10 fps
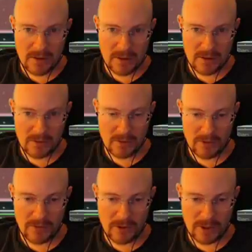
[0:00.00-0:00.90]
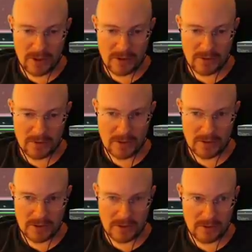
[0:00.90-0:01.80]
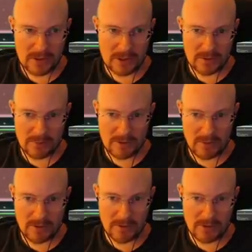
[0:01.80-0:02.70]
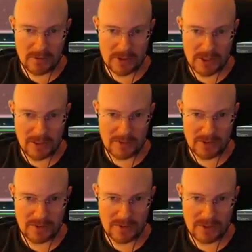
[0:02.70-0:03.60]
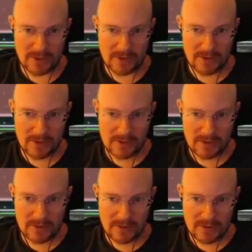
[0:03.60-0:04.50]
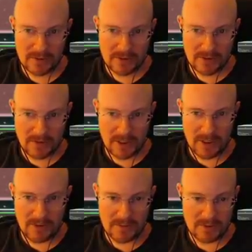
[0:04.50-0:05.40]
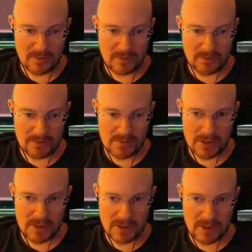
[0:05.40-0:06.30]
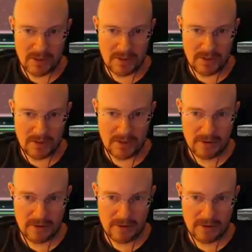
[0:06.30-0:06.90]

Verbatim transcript: I don't know if I'll get any crew kills here. It looks like we're probably doing too much damage to crew kill. Fighting I hit empty rooms there.